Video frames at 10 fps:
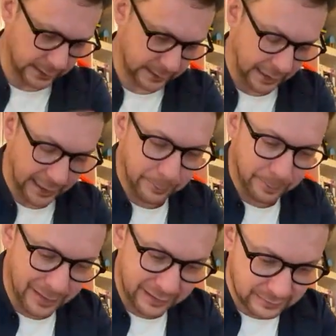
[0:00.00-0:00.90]

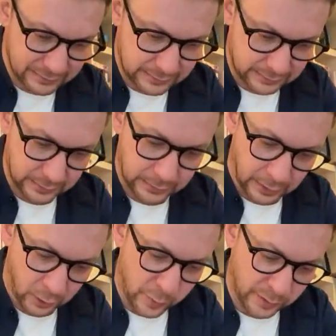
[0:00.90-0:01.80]
ham-based
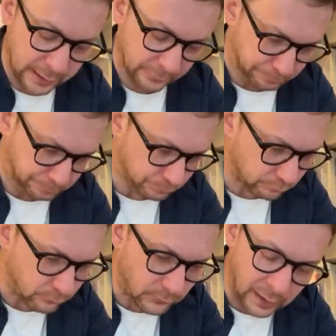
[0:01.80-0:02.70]
opening
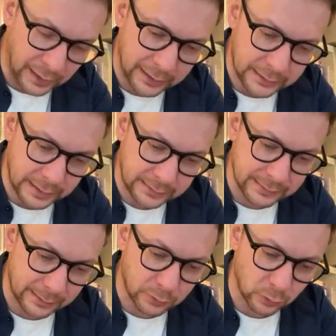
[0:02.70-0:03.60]
and
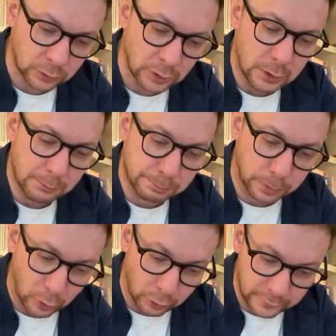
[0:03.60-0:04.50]
example,
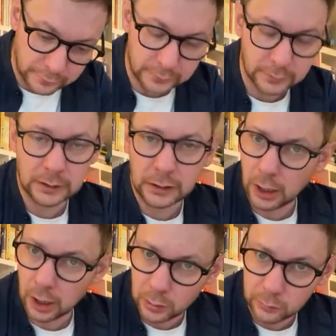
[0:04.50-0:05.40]
but
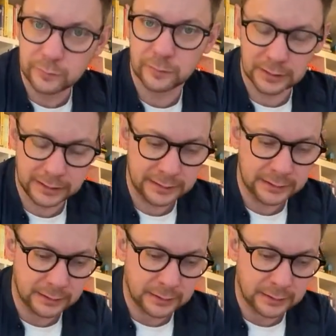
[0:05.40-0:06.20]
hopefully